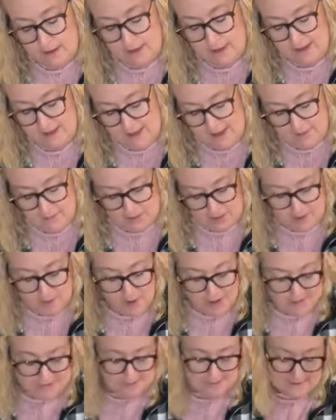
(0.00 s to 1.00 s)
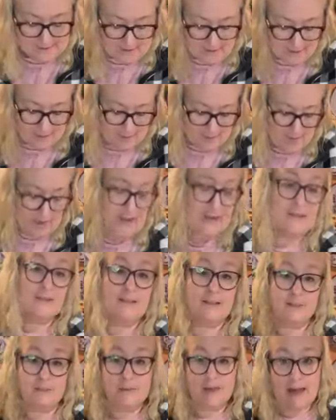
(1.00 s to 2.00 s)
And they requested that we bring
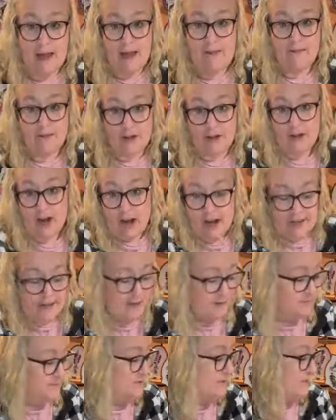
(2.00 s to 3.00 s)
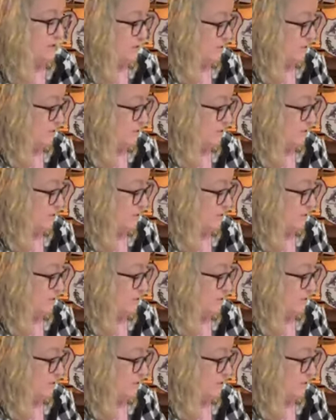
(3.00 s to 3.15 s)
some lavender items,